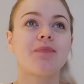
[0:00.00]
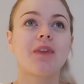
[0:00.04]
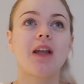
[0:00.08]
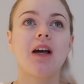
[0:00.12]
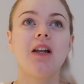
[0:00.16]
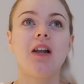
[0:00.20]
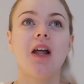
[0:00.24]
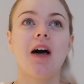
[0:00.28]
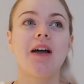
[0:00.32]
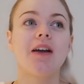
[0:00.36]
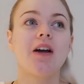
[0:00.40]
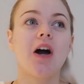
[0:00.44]

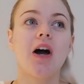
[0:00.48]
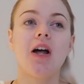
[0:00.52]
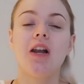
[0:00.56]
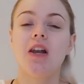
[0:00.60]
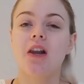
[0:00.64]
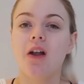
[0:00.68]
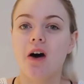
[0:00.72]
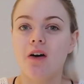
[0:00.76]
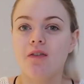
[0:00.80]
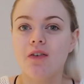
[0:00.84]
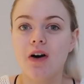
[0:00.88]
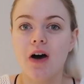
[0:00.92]
Like I
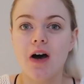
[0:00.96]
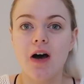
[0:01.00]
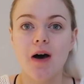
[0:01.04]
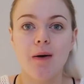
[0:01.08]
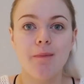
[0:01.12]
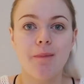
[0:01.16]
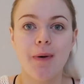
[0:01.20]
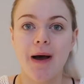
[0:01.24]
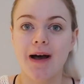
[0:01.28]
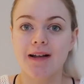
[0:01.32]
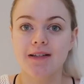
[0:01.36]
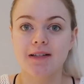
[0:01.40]
love
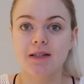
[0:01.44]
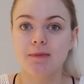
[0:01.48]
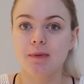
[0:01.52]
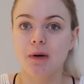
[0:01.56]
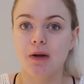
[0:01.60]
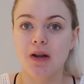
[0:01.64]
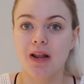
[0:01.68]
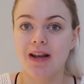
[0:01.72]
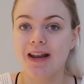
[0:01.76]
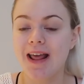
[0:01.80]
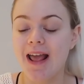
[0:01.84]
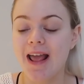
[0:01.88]
a pasta
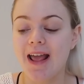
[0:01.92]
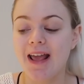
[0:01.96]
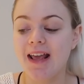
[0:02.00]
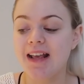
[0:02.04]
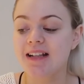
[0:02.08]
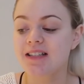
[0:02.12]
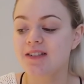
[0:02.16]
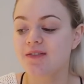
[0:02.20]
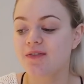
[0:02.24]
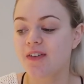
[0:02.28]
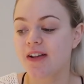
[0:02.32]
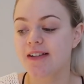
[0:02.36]

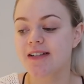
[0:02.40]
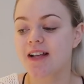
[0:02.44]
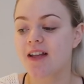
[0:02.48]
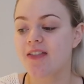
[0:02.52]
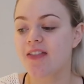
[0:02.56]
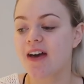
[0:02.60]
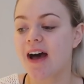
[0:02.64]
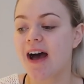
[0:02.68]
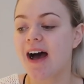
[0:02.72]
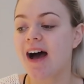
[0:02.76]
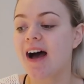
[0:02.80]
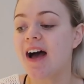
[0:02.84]
bolognese and things like
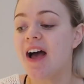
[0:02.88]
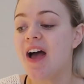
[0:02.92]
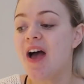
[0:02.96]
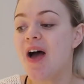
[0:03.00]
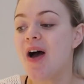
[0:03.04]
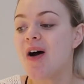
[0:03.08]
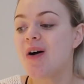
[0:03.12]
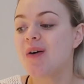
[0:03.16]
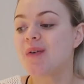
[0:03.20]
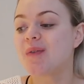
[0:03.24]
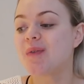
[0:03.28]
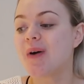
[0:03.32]
that.
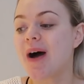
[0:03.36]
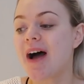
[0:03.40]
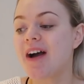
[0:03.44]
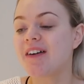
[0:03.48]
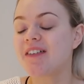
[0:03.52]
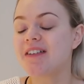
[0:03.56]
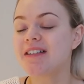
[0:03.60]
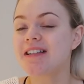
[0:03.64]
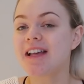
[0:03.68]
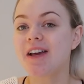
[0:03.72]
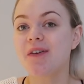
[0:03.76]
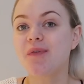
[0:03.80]

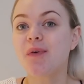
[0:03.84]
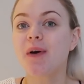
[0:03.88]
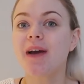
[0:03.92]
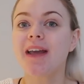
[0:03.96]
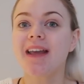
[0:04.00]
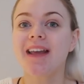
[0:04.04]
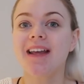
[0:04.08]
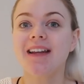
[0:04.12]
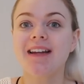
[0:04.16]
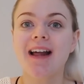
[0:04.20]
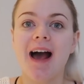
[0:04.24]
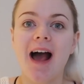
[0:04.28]
Whereas if we're
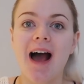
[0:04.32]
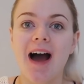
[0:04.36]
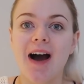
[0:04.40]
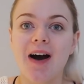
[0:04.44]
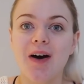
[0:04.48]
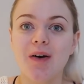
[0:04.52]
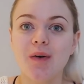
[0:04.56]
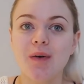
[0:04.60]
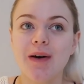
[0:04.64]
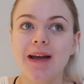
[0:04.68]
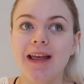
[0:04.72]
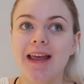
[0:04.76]
eating
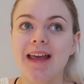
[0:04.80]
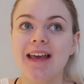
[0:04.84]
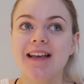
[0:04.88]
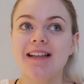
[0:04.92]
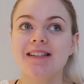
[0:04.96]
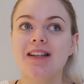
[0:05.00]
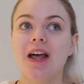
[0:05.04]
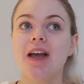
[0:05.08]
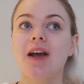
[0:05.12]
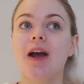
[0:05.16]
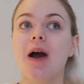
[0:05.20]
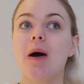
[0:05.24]
out, it
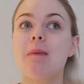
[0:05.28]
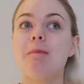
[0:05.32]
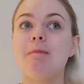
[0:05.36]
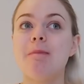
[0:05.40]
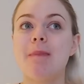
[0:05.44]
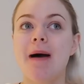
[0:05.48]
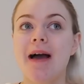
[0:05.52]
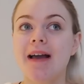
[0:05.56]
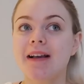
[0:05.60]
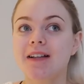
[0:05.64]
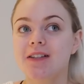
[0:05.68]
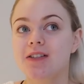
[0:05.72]
is like
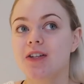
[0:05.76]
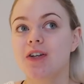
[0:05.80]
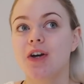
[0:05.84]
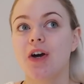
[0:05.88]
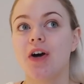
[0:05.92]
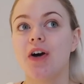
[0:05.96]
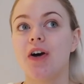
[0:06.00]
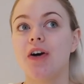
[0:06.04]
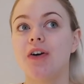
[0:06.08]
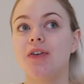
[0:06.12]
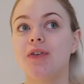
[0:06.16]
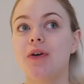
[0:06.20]

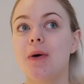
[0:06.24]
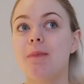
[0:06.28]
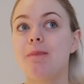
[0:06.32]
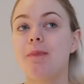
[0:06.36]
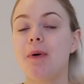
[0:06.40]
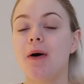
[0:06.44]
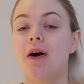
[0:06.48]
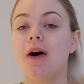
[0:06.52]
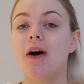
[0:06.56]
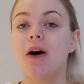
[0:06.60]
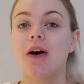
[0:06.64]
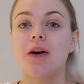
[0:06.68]
Mexican
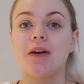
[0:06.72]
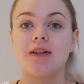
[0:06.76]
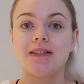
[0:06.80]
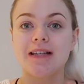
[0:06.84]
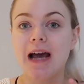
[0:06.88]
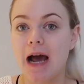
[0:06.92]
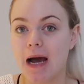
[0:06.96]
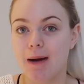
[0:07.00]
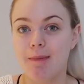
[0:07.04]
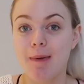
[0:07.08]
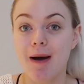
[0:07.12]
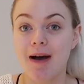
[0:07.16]
but
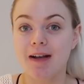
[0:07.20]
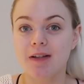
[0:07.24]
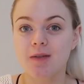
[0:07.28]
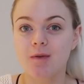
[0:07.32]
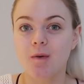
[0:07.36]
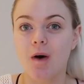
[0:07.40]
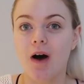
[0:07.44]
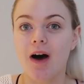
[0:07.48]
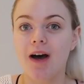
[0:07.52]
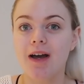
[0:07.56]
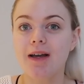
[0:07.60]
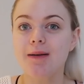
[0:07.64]
tapas
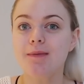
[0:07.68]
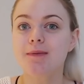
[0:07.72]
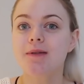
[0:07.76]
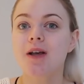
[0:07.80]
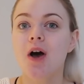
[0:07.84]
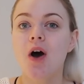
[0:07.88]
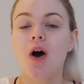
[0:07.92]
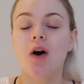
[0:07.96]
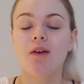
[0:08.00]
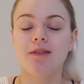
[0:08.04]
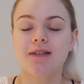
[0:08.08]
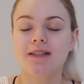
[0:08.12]
vibes.
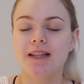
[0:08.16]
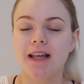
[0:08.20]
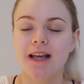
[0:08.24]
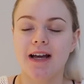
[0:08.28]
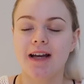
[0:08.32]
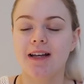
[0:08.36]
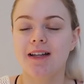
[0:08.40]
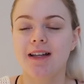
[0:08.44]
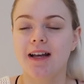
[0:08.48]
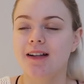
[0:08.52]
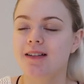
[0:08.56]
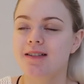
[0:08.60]
Obviously
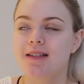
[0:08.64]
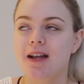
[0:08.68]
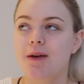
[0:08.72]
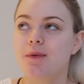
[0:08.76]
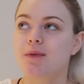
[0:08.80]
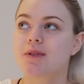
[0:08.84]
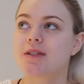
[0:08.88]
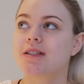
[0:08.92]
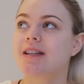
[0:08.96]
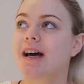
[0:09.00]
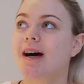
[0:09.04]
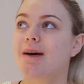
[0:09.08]
yesterday
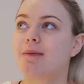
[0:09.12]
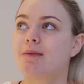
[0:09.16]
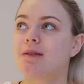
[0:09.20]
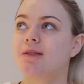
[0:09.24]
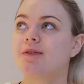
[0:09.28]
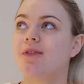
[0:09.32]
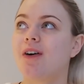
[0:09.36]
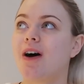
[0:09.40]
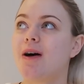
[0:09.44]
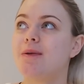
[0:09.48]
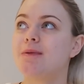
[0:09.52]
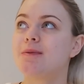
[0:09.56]
wasn't tapas
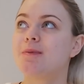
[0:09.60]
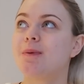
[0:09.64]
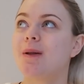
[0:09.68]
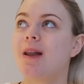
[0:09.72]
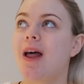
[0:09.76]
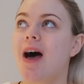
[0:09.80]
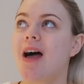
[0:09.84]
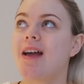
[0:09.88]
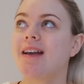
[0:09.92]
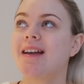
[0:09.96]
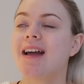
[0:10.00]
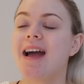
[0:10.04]
vibes, but
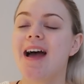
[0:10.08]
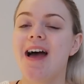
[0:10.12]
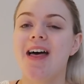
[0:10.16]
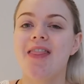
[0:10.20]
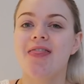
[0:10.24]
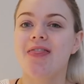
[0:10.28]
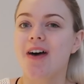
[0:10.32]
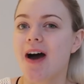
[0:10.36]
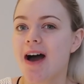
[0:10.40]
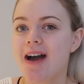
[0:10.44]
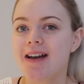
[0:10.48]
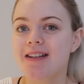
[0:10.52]
like
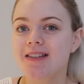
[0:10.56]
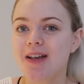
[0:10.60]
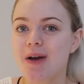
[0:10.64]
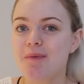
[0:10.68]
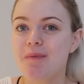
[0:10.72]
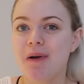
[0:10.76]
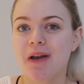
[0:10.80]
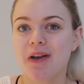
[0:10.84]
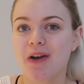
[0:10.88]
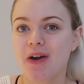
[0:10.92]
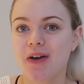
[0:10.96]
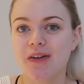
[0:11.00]
that is like
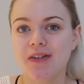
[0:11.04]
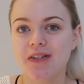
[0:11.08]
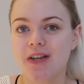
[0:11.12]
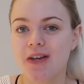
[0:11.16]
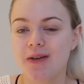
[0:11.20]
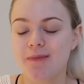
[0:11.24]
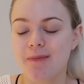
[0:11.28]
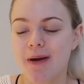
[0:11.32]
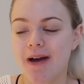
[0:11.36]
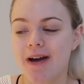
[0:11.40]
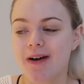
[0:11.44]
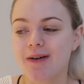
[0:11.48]
my
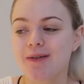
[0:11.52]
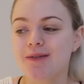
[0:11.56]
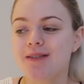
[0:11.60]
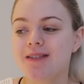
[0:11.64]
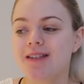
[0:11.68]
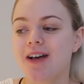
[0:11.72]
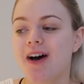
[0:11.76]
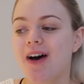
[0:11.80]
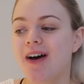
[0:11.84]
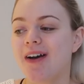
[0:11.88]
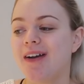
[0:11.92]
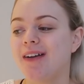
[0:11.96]
go-to meal.
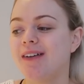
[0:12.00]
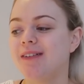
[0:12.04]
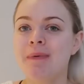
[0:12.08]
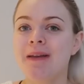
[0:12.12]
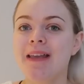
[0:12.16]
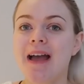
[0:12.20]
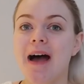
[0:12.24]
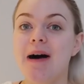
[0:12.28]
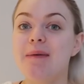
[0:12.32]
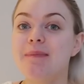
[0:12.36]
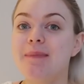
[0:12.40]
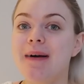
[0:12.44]
So but
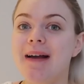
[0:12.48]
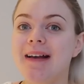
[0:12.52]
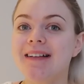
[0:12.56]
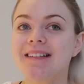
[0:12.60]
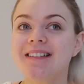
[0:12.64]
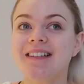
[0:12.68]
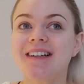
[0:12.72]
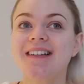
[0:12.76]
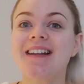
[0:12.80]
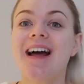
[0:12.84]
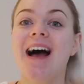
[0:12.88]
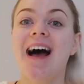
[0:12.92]
yeah,
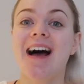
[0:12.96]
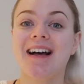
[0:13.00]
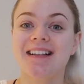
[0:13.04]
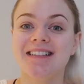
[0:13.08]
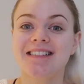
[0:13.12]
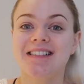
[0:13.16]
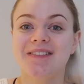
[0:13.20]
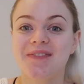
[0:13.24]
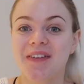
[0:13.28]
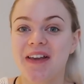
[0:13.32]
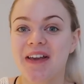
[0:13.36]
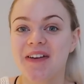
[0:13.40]
Mexican
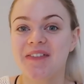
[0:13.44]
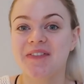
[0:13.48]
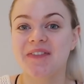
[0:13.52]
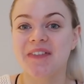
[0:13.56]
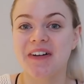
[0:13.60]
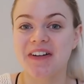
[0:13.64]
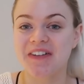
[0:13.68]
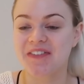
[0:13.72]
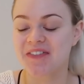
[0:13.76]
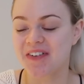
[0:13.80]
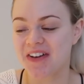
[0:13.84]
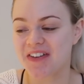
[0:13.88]
has to be
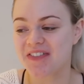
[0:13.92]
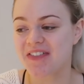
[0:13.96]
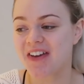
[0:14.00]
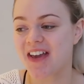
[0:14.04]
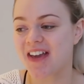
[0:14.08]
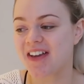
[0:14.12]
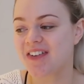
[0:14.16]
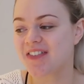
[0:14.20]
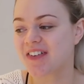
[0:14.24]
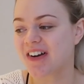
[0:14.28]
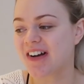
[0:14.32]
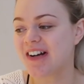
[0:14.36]
one of my
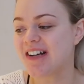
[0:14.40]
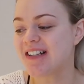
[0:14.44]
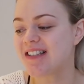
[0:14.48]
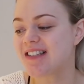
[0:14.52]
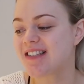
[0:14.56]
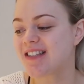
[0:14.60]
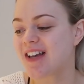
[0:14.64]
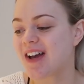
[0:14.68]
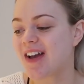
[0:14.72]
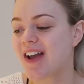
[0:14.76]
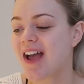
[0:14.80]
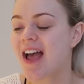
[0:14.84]
favorites.
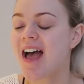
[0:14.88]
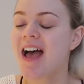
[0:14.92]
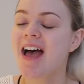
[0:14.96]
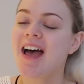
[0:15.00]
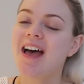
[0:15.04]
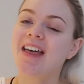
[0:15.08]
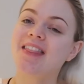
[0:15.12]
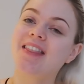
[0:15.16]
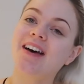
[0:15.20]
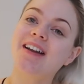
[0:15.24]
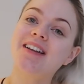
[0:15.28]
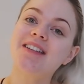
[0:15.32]
So
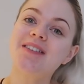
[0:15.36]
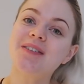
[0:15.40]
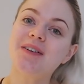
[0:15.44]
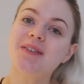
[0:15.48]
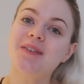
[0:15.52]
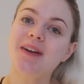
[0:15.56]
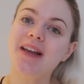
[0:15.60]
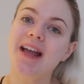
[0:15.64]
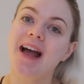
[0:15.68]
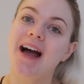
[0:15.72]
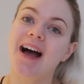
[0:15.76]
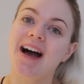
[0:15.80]
that is what
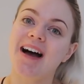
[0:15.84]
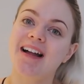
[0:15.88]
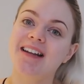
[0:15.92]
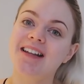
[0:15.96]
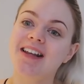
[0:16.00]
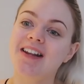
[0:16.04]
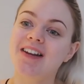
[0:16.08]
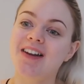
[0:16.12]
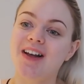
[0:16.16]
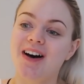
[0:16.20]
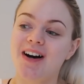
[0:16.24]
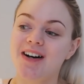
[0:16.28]
we
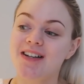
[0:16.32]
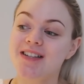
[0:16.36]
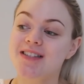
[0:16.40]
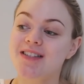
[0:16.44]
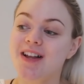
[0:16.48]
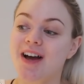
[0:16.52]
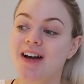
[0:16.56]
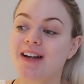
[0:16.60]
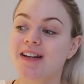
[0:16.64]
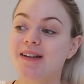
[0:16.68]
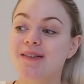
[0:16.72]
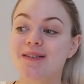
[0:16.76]
had last
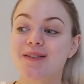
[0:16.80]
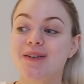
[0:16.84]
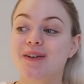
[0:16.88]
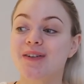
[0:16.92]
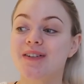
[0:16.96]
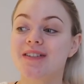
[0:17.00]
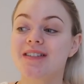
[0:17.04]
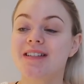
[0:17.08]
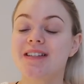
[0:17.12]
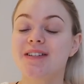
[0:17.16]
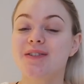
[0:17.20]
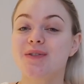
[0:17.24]
night. It was
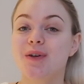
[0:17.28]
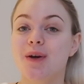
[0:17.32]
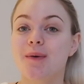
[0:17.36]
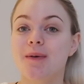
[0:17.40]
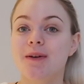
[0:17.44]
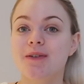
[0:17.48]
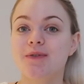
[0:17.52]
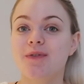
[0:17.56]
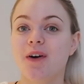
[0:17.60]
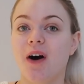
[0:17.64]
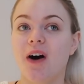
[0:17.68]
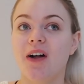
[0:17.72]
honestly so
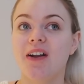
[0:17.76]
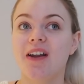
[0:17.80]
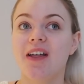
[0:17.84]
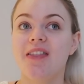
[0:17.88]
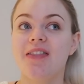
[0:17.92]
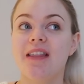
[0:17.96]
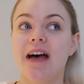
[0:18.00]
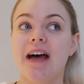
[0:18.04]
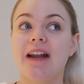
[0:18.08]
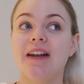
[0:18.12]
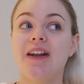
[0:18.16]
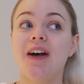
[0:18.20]
much fun.
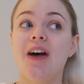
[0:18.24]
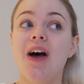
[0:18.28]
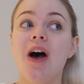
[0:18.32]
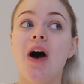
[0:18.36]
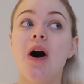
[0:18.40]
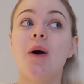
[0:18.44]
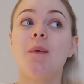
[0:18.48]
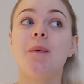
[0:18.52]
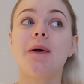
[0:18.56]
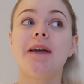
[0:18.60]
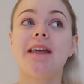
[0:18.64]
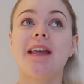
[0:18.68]
And then
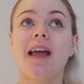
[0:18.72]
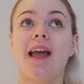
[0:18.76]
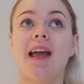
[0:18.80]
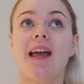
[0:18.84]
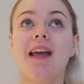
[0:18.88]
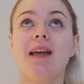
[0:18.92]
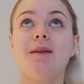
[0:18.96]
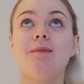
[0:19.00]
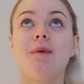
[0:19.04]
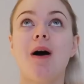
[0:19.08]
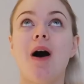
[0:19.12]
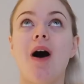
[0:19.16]
we
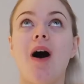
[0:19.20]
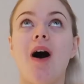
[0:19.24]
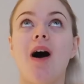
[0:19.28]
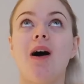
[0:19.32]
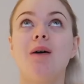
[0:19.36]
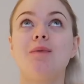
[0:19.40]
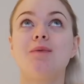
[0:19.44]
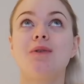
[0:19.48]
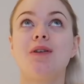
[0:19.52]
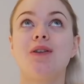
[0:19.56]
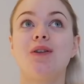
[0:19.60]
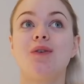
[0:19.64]
came
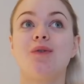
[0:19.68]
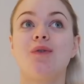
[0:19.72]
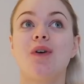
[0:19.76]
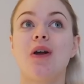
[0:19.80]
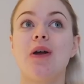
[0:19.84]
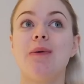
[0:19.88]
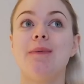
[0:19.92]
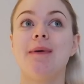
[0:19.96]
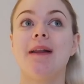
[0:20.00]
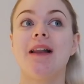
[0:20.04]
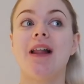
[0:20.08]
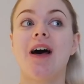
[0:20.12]
up to the
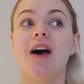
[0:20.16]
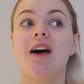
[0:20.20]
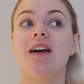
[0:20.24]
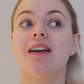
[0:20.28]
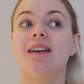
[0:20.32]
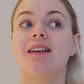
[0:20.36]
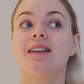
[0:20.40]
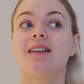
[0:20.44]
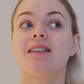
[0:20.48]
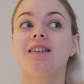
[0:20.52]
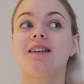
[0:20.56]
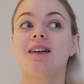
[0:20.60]
room at
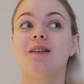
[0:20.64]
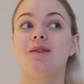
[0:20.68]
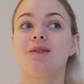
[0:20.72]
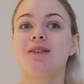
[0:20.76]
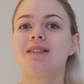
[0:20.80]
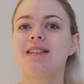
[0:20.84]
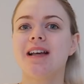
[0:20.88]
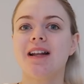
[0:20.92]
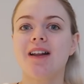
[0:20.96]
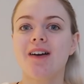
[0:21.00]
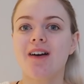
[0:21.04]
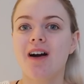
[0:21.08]
like, I want
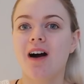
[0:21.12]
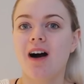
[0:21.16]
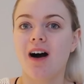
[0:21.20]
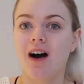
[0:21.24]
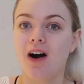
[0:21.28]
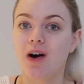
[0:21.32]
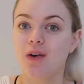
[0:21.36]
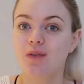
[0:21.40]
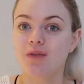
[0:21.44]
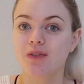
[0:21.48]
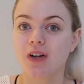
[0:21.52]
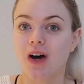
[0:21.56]
to say like
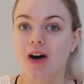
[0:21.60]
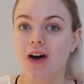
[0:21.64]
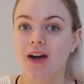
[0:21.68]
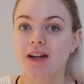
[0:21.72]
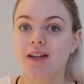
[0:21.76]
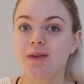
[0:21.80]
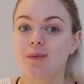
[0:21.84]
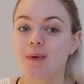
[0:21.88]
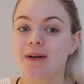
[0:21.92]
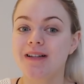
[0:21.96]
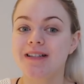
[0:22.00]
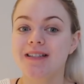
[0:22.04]
9:30
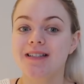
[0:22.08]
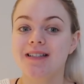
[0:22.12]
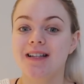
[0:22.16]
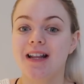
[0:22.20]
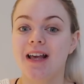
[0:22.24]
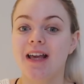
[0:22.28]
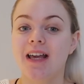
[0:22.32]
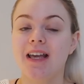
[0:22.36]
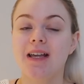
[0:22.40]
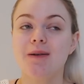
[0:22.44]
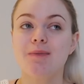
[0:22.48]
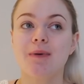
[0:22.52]
and went to
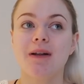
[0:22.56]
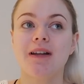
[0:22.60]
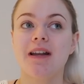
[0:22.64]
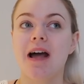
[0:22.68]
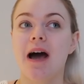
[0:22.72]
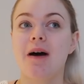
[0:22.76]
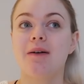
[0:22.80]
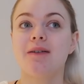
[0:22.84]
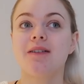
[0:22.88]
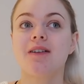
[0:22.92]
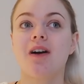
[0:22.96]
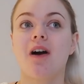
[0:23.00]
sleep. And
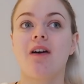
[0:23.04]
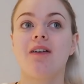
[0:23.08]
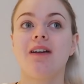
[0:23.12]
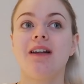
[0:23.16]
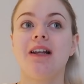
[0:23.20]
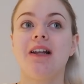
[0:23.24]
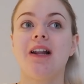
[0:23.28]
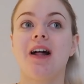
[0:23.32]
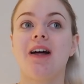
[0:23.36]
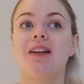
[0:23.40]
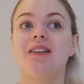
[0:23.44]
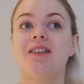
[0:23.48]
now it's
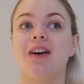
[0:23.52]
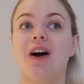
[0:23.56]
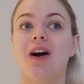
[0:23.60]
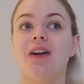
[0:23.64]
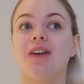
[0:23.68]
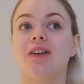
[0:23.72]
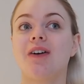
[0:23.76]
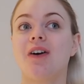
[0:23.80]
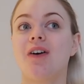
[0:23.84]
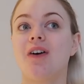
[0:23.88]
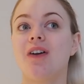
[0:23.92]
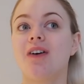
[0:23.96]
currently like
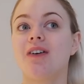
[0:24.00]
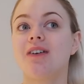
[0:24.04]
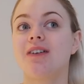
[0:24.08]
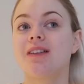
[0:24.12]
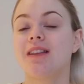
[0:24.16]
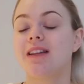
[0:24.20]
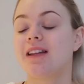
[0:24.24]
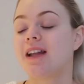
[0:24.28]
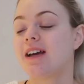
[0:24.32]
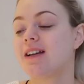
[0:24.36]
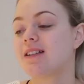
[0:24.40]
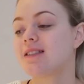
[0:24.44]
9 o'clock
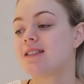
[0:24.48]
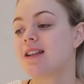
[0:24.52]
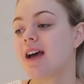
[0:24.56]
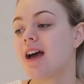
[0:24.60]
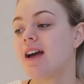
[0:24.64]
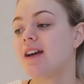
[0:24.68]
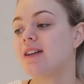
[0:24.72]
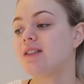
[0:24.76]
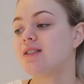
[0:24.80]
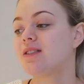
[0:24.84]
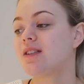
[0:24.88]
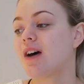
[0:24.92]
the next
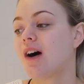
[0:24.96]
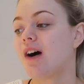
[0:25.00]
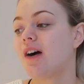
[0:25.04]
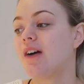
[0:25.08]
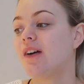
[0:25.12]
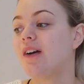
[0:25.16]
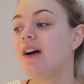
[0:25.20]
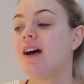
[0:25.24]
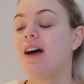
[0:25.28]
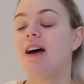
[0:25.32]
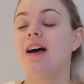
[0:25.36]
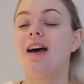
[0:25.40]
day.
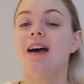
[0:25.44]
So